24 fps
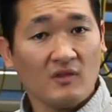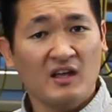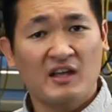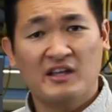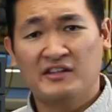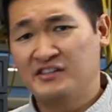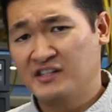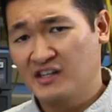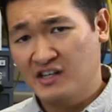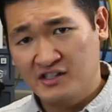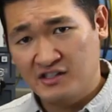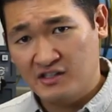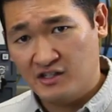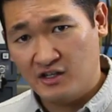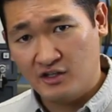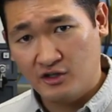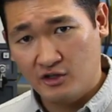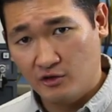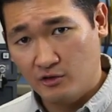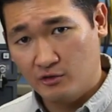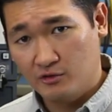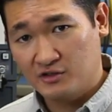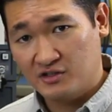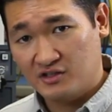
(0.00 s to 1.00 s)
It's easy to
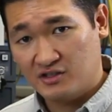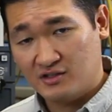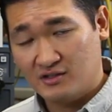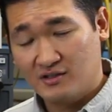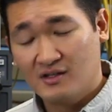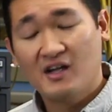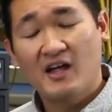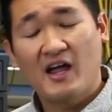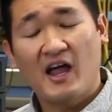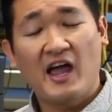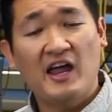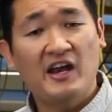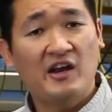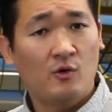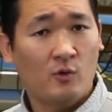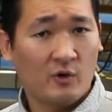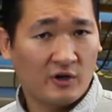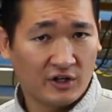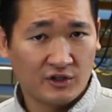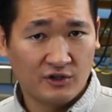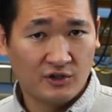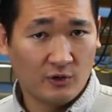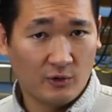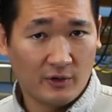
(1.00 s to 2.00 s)
use, anyone
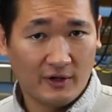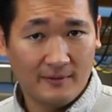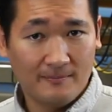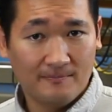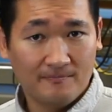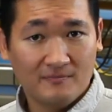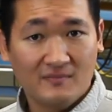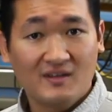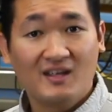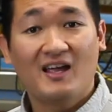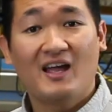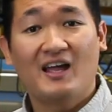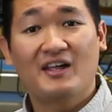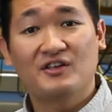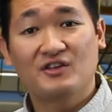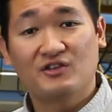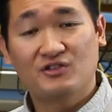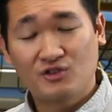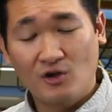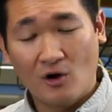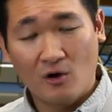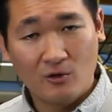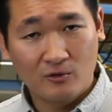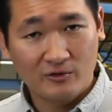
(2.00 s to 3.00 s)
can do it, and
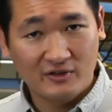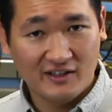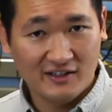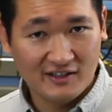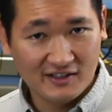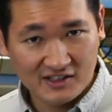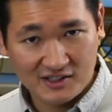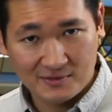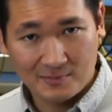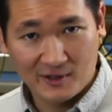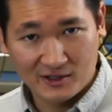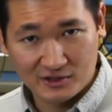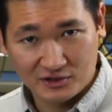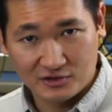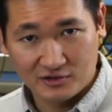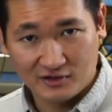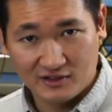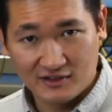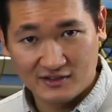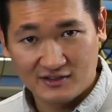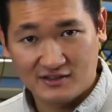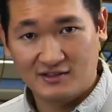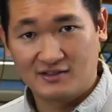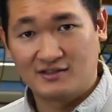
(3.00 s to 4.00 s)
you don't need a
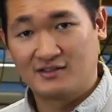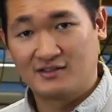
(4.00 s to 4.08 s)
specialist.